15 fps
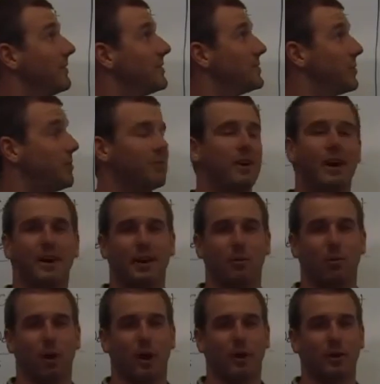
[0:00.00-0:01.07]
sulfide
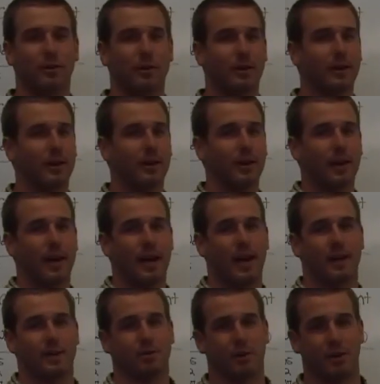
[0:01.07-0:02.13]
in water
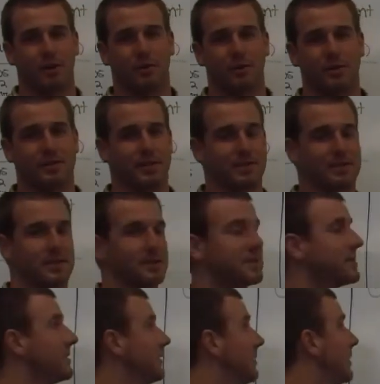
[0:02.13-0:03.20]
at 20 degrees
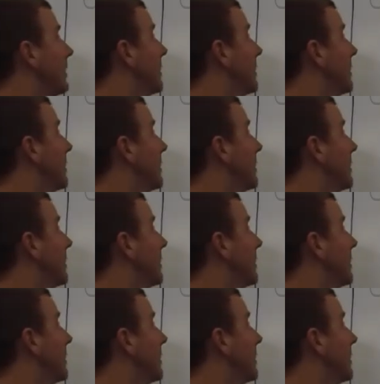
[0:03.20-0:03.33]
Celsius.